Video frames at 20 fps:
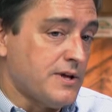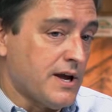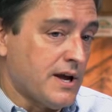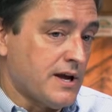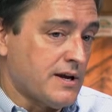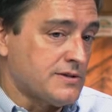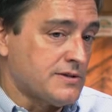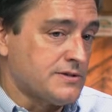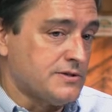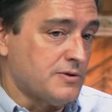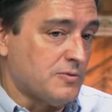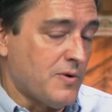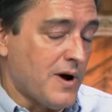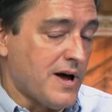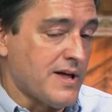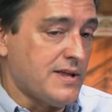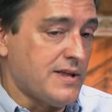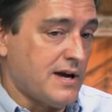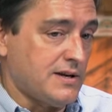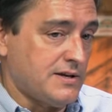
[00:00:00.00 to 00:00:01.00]
things the
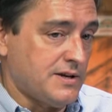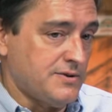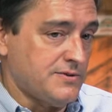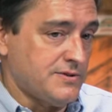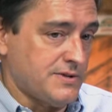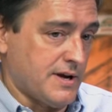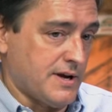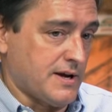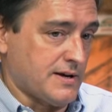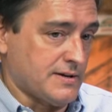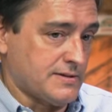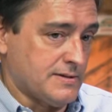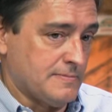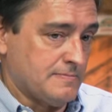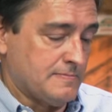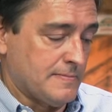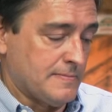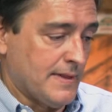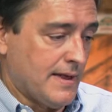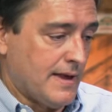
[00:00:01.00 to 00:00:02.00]
way they do things.
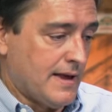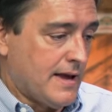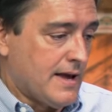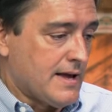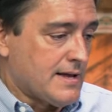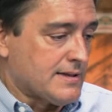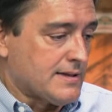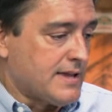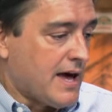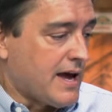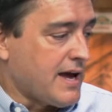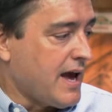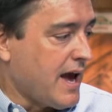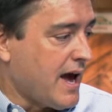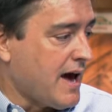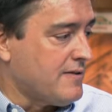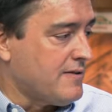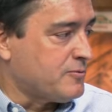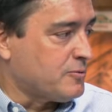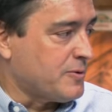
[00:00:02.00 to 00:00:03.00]
They
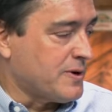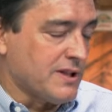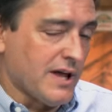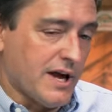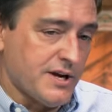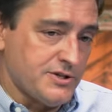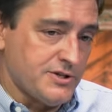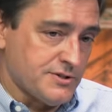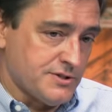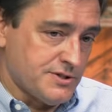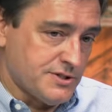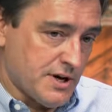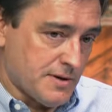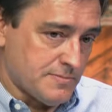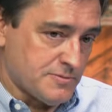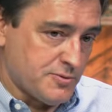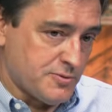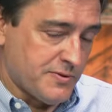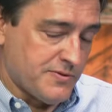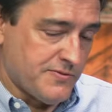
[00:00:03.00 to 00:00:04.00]
have
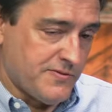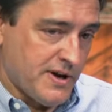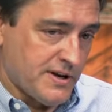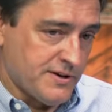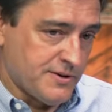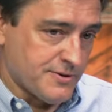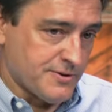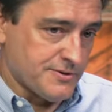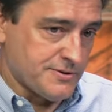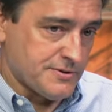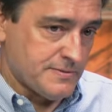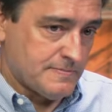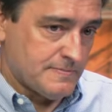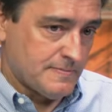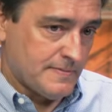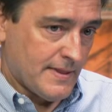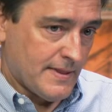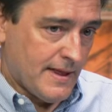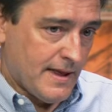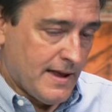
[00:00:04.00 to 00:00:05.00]
relationships with vendors.
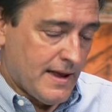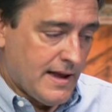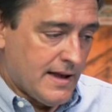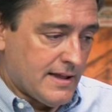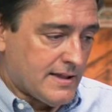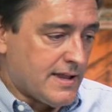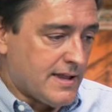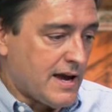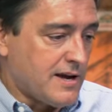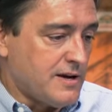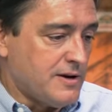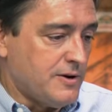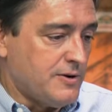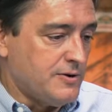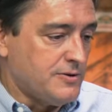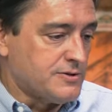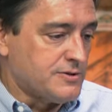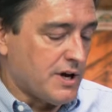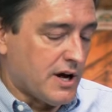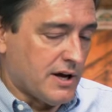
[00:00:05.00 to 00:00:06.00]
They
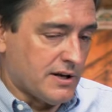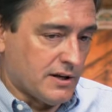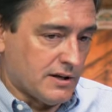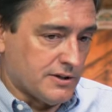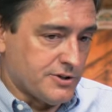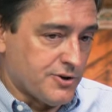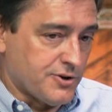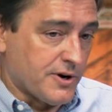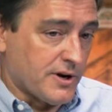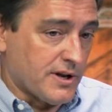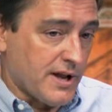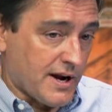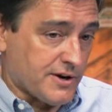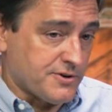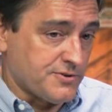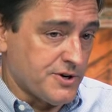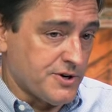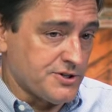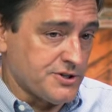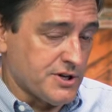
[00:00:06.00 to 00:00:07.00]
use an, your
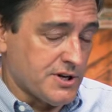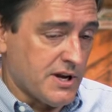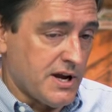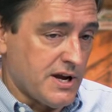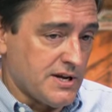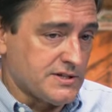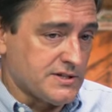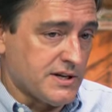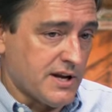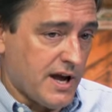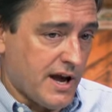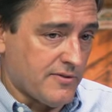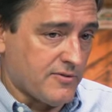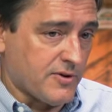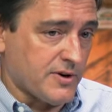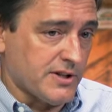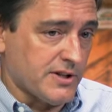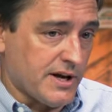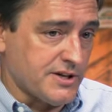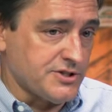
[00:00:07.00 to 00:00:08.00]
electrician, he's going to have
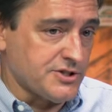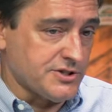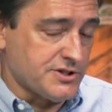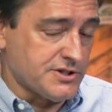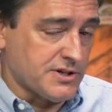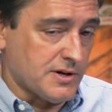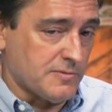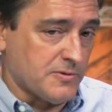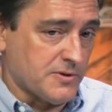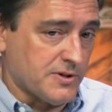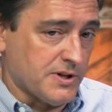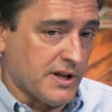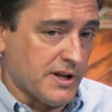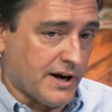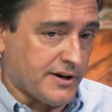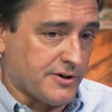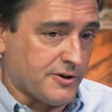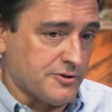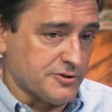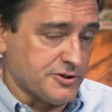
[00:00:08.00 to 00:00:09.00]
a relationship with
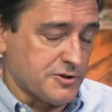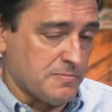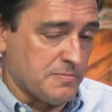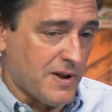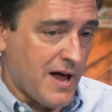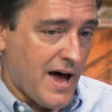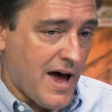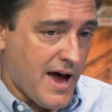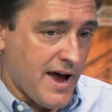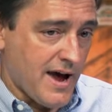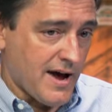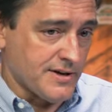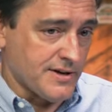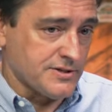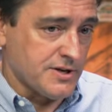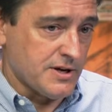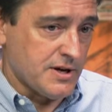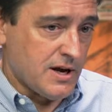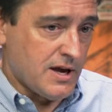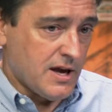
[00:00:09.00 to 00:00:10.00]
electrical supply
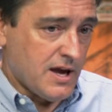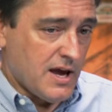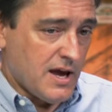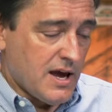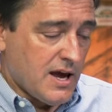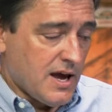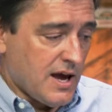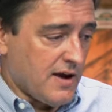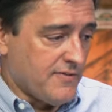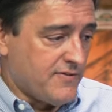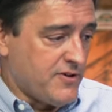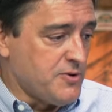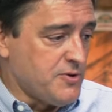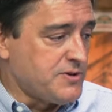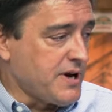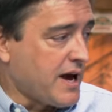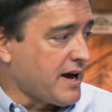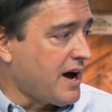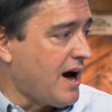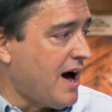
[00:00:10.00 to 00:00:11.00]
house. If you
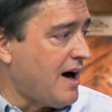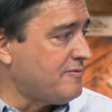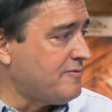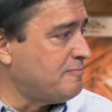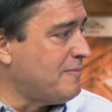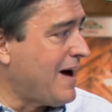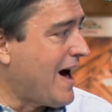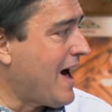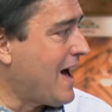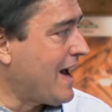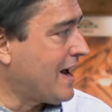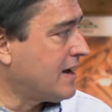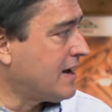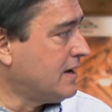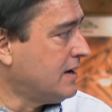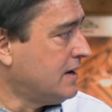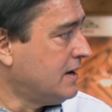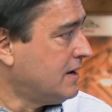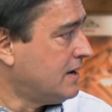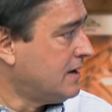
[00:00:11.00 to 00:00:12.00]
take off
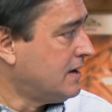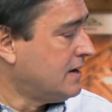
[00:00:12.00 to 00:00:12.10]
buying